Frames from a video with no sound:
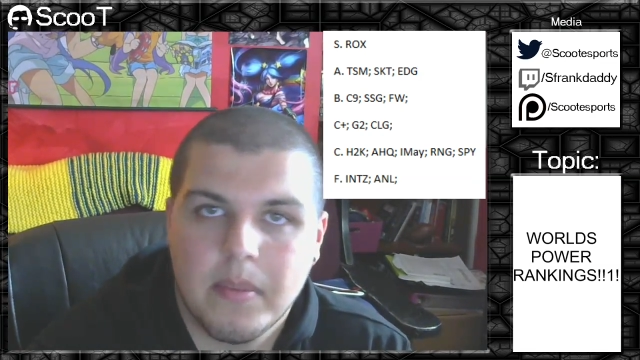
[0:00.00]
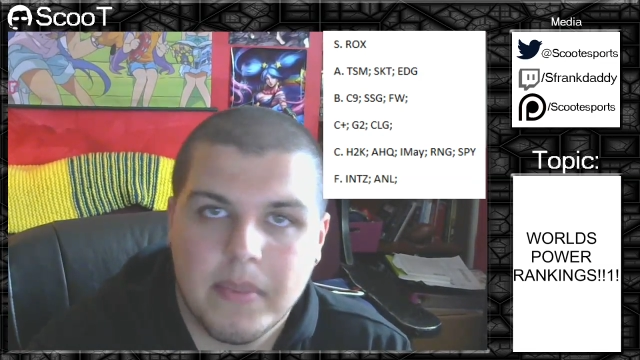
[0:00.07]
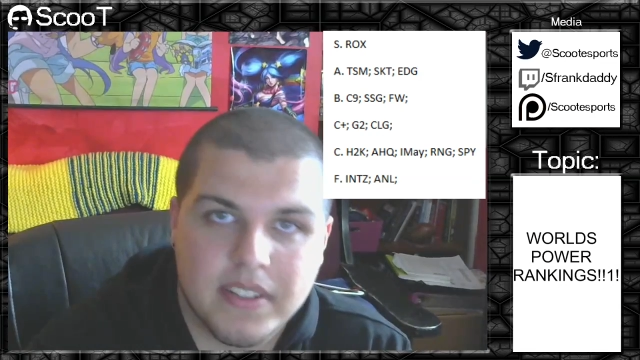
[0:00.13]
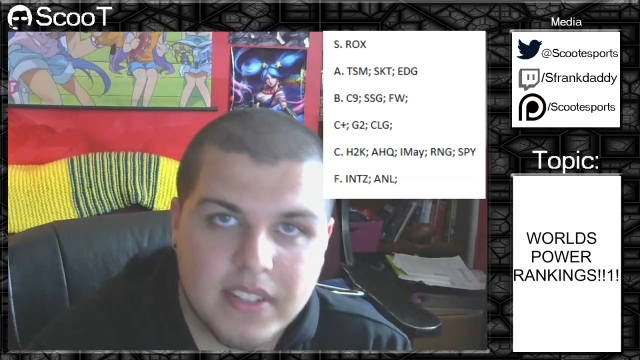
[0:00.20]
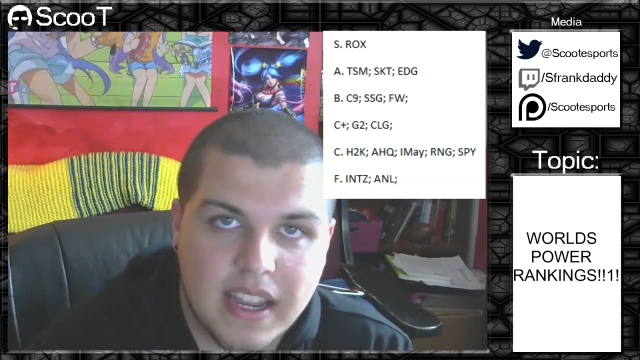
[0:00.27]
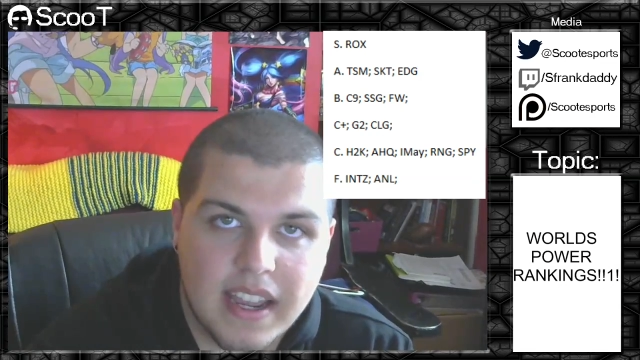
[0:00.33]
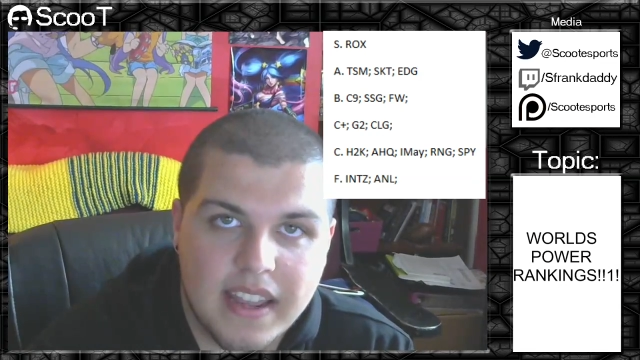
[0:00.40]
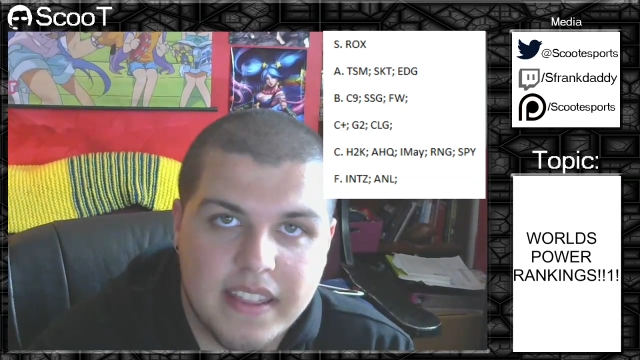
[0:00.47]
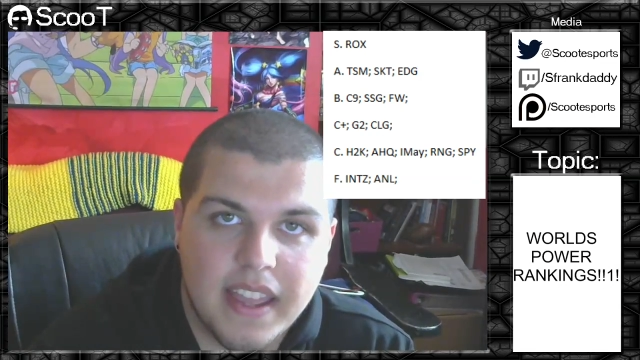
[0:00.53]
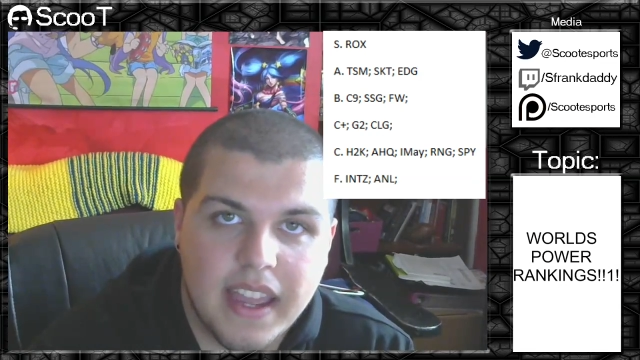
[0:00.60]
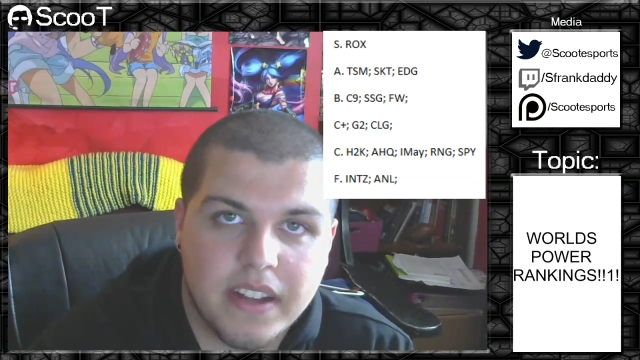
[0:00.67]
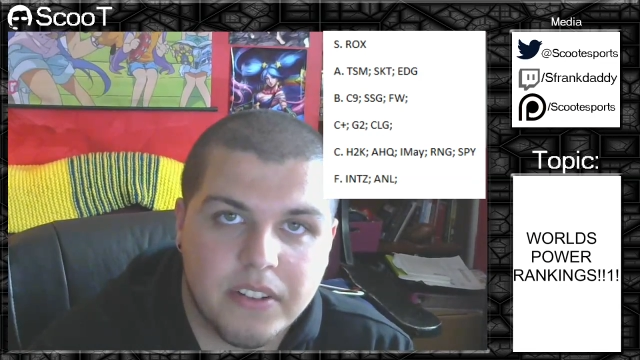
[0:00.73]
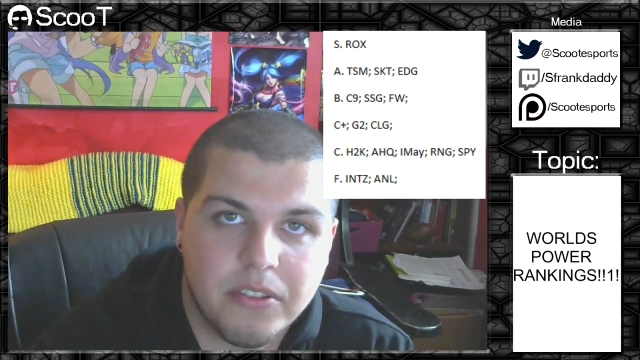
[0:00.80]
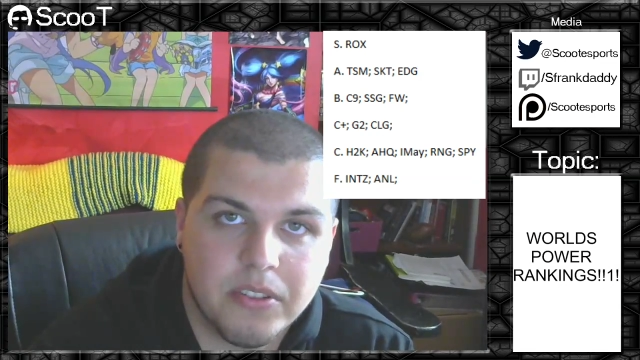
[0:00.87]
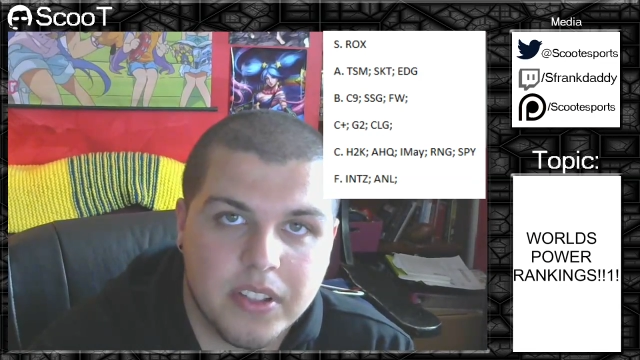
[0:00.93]
MSI, they
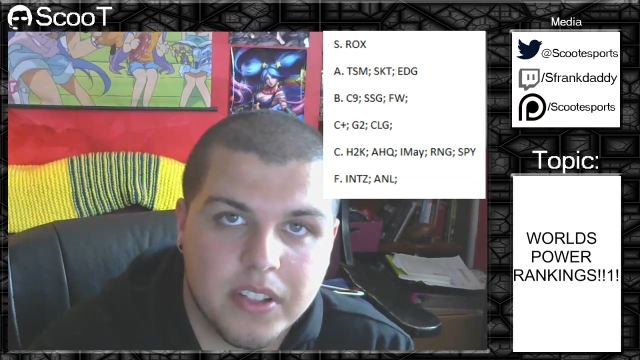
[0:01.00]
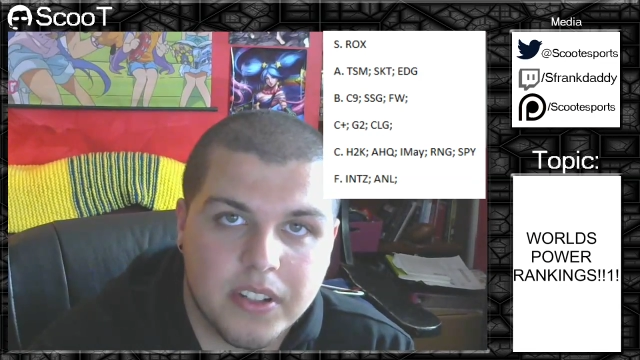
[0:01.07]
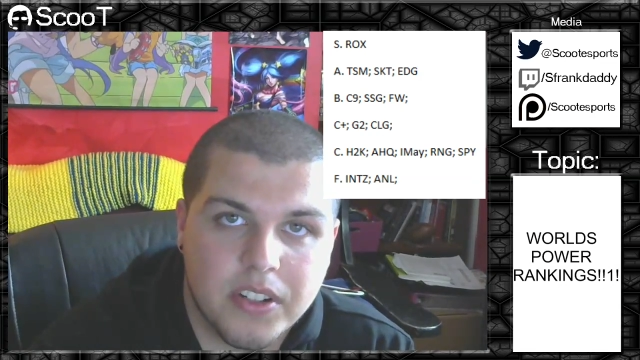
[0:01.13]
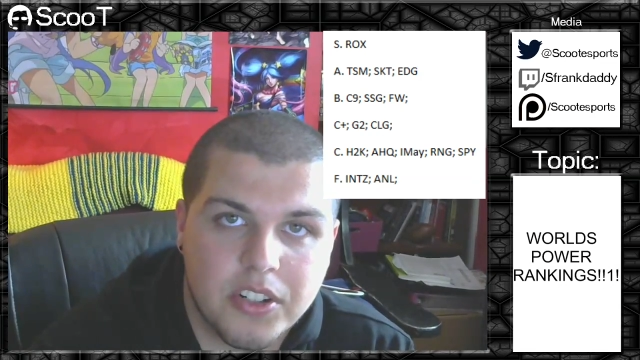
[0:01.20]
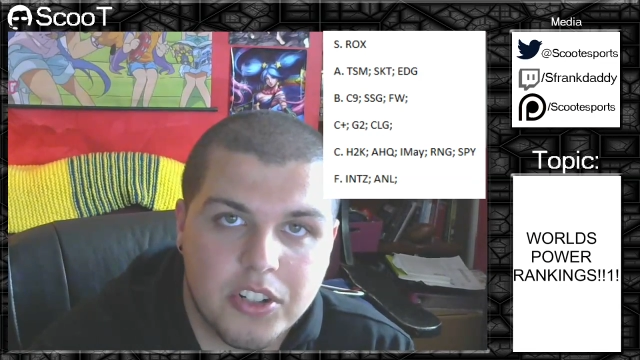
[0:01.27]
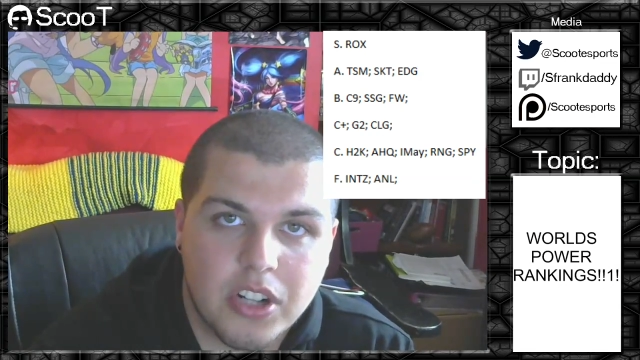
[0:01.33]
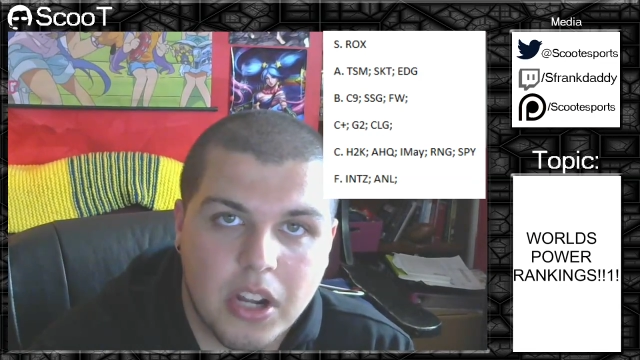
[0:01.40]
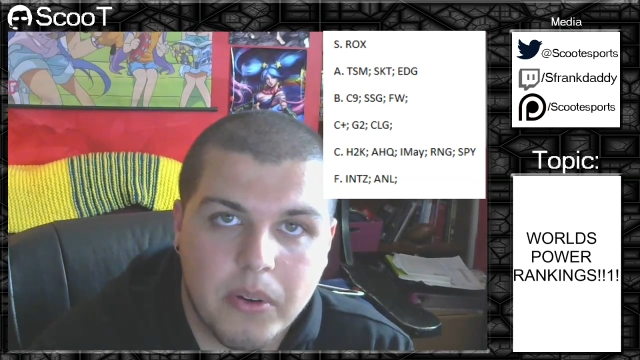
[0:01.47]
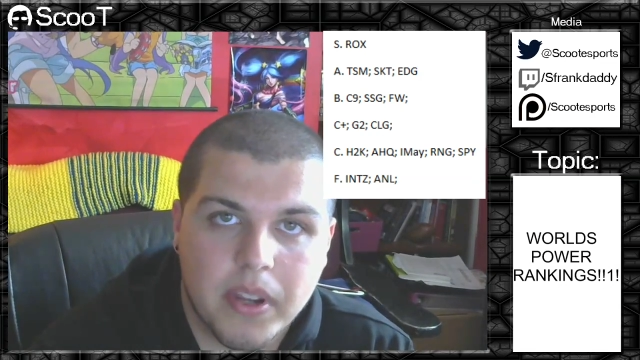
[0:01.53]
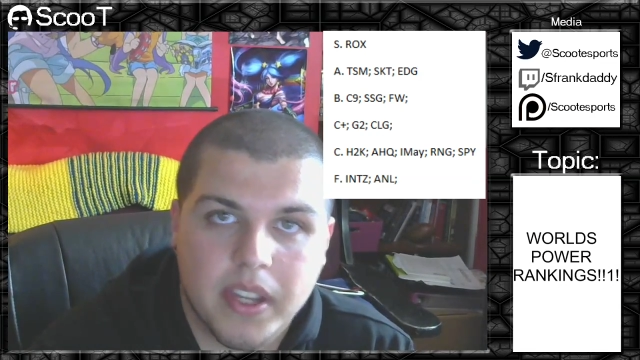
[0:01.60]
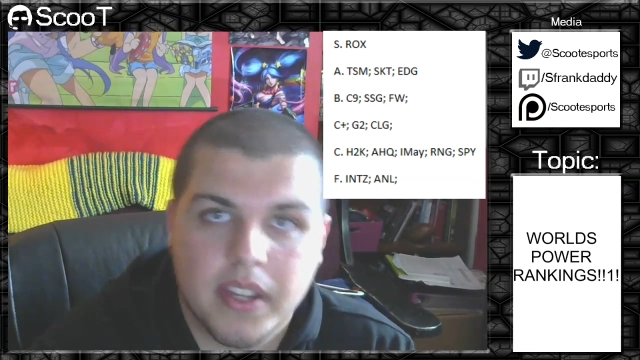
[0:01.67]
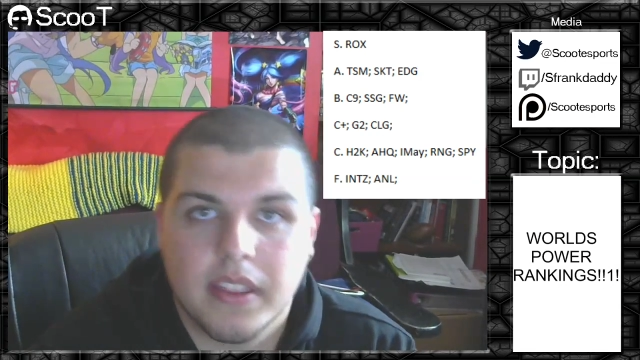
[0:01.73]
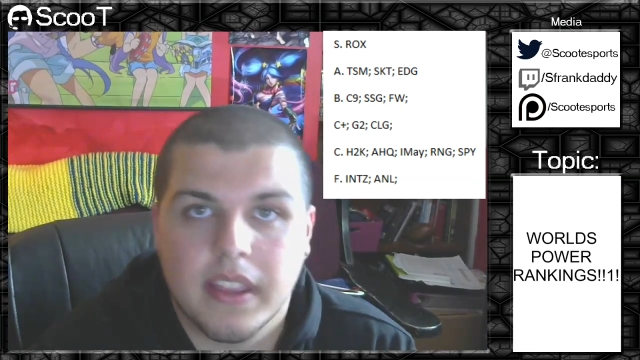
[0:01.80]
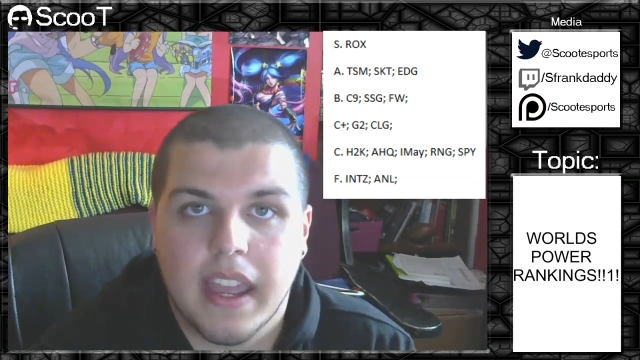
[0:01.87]
had a really good showing.